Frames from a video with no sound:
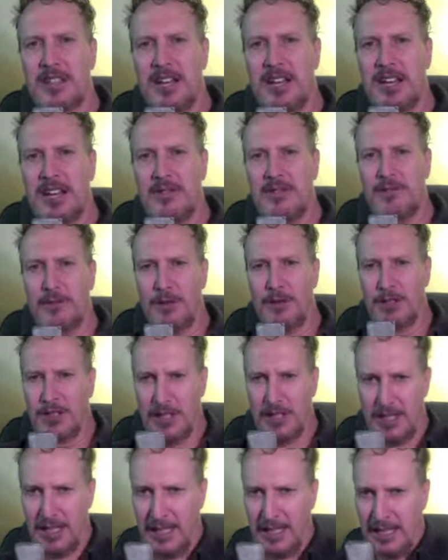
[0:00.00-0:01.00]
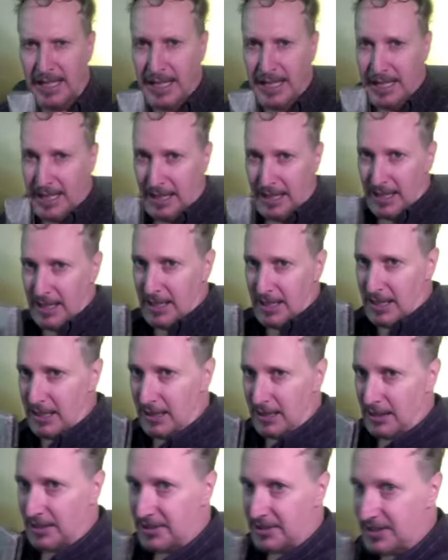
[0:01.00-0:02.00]
Unfortunately,
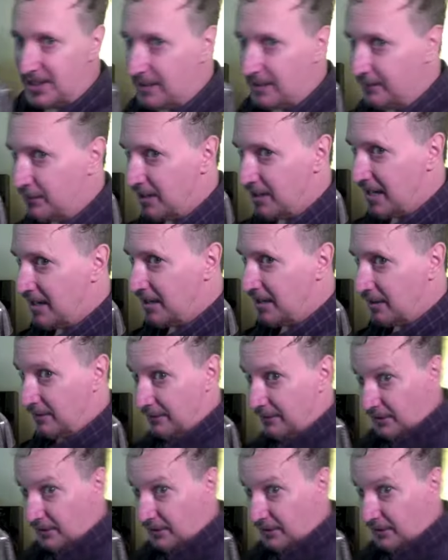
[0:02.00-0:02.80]
I'll see if you, I don't know if you can